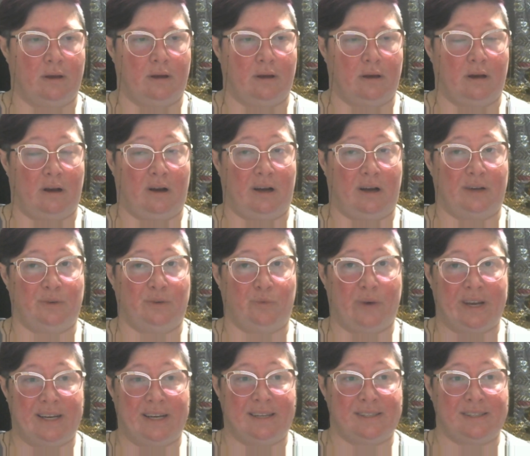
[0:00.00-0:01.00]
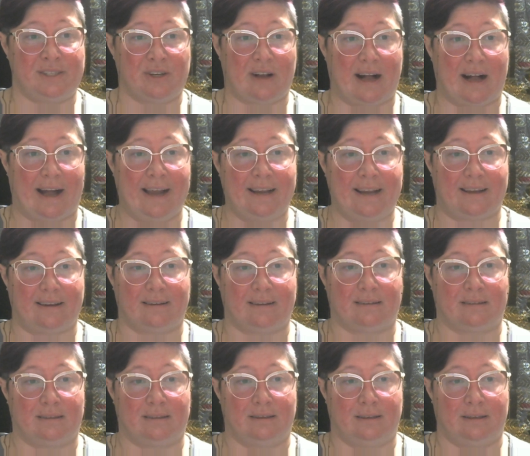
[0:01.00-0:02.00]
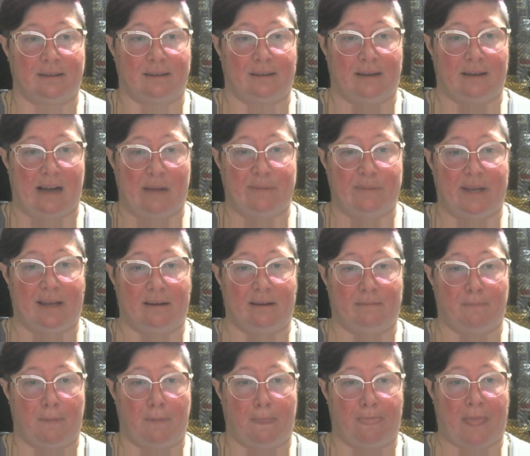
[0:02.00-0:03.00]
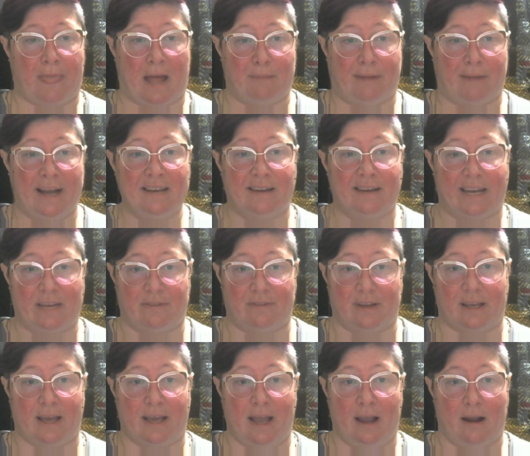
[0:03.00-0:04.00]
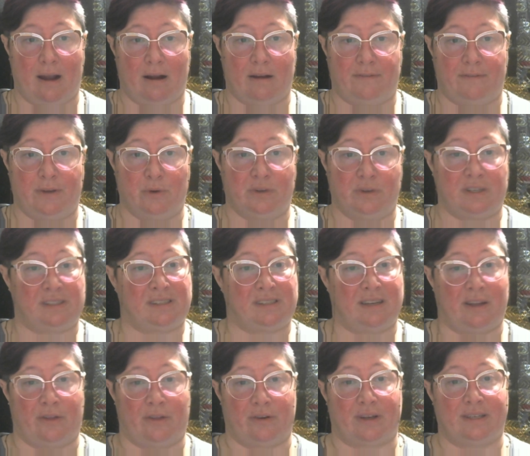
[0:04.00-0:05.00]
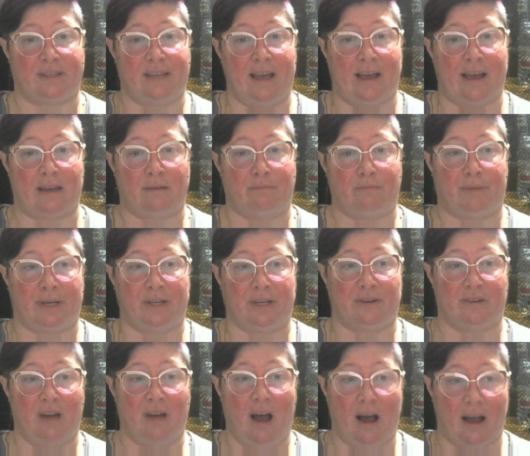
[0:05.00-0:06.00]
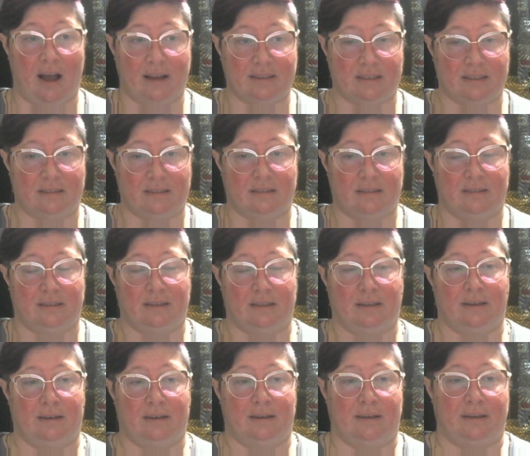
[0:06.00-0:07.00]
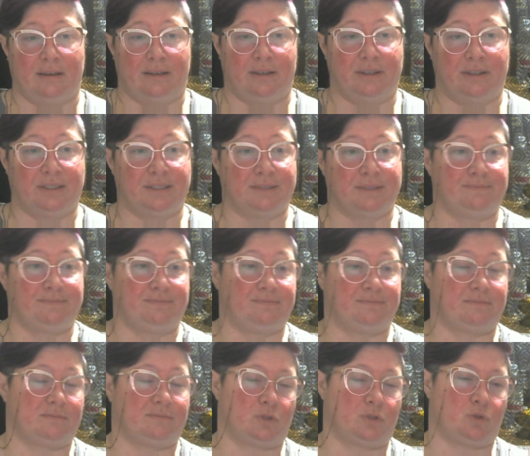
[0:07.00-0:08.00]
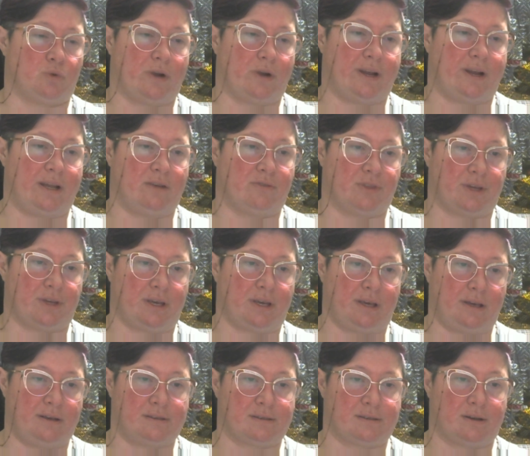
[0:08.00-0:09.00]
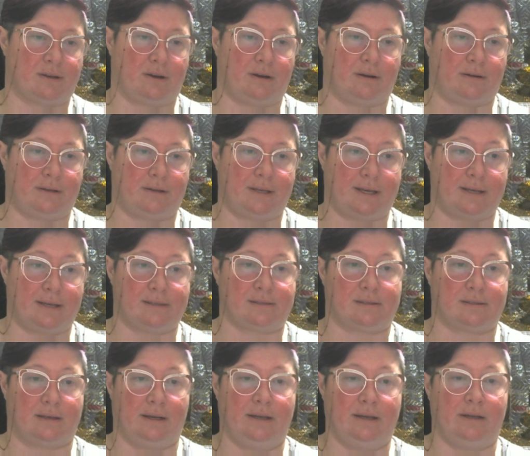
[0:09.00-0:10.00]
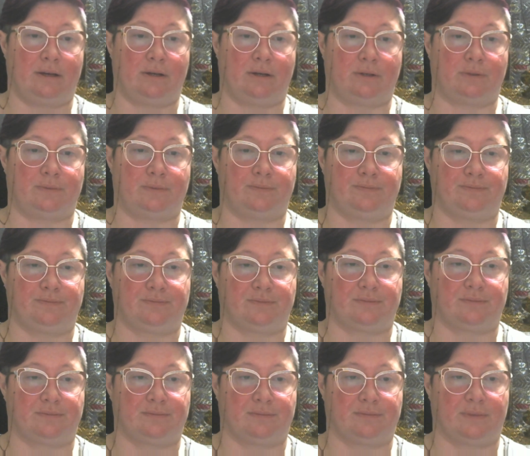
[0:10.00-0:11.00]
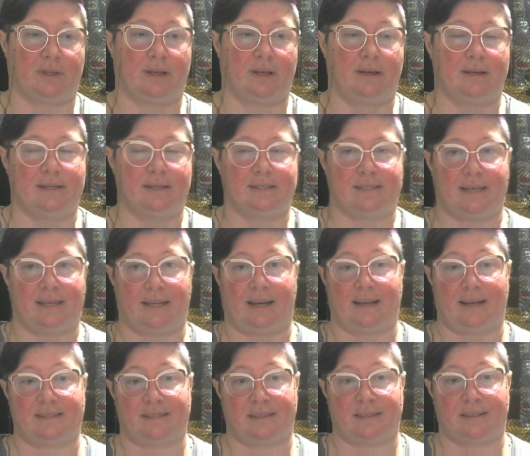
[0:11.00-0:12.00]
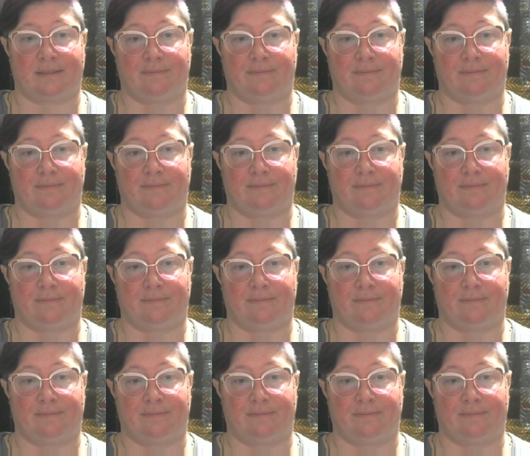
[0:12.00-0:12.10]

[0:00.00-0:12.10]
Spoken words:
On what it is you're hiding. I mean, I might not even care if you were just another cadet, but you're not. You're training for the Kingsguard. Yes, I know, said Isaac.